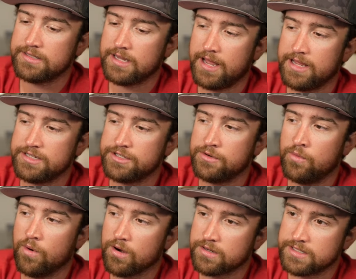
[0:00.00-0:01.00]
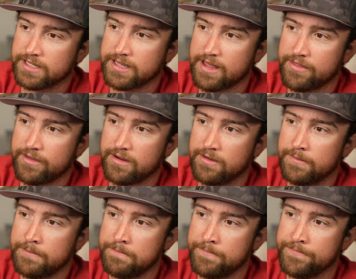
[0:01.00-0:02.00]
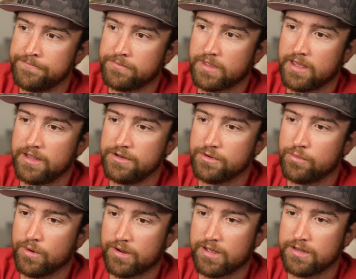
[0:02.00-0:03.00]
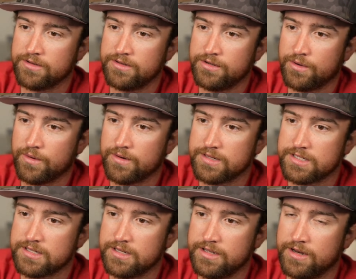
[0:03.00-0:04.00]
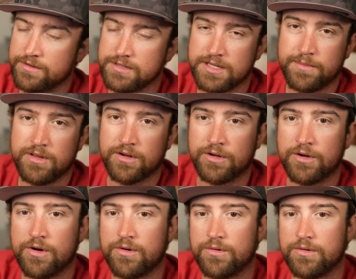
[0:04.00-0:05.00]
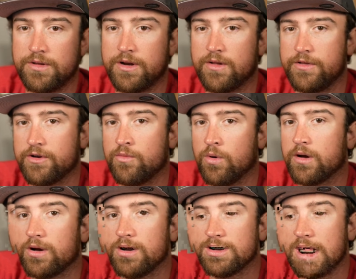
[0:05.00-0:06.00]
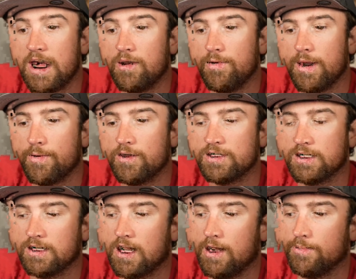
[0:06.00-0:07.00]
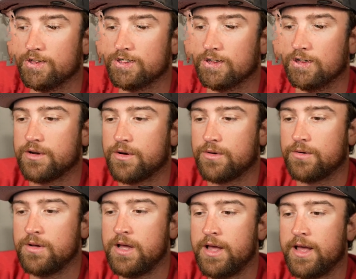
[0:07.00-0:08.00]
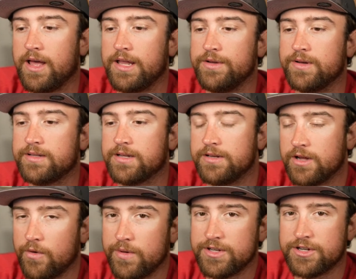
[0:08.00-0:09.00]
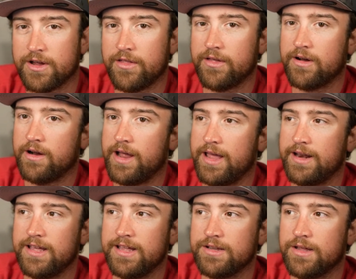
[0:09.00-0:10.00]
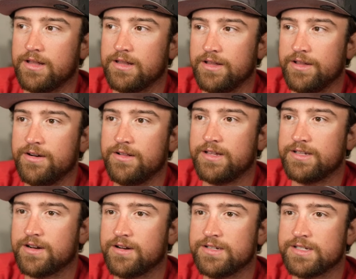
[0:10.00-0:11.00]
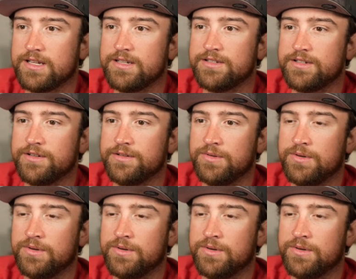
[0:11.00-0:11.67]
as you work together, and you're working towards, similar goal. You're working to help that person accomplish the goal, and you get to know each other, and it literally turns into,